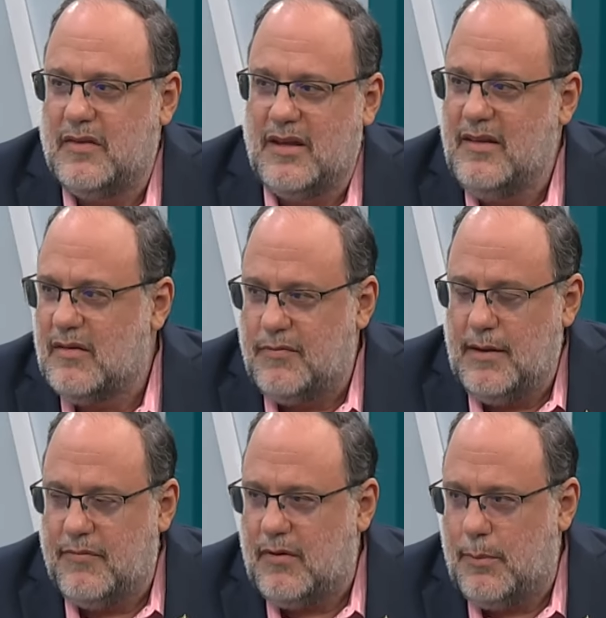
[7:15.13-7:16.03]
So he's a
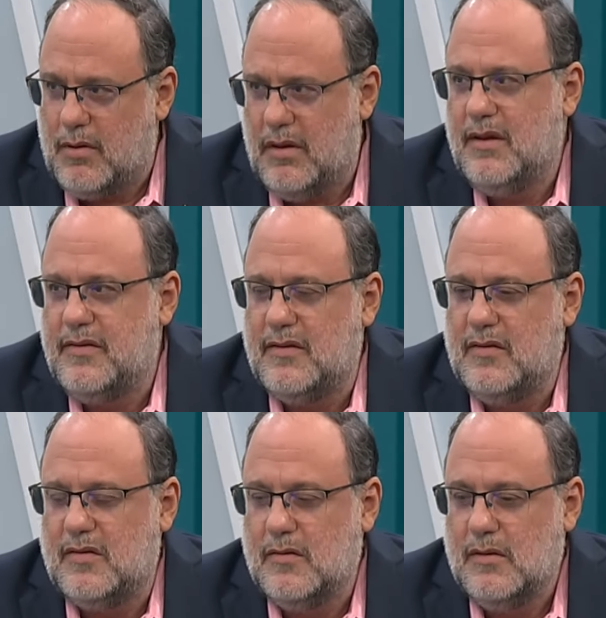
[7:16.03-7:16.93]
flip-flopper on this
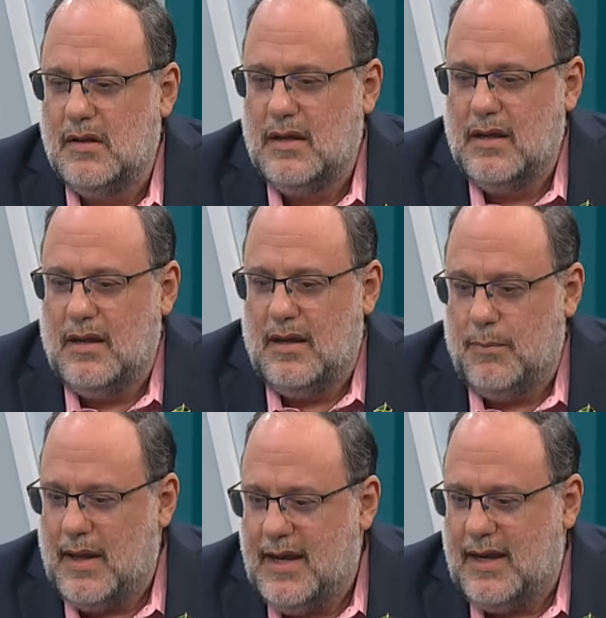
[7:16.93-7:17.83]
issue. In
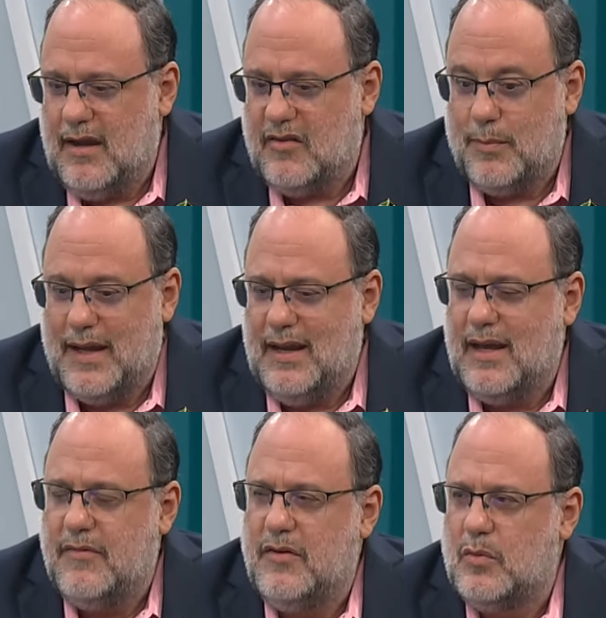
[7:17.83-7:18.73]
my case, my
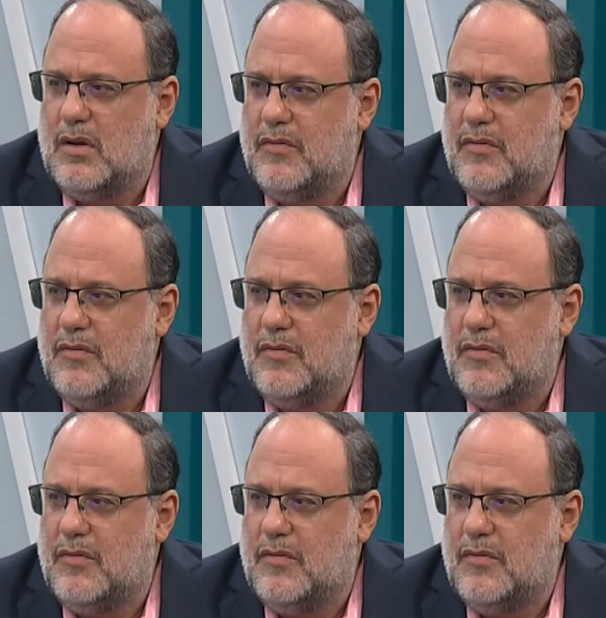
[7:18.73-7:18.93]
life is one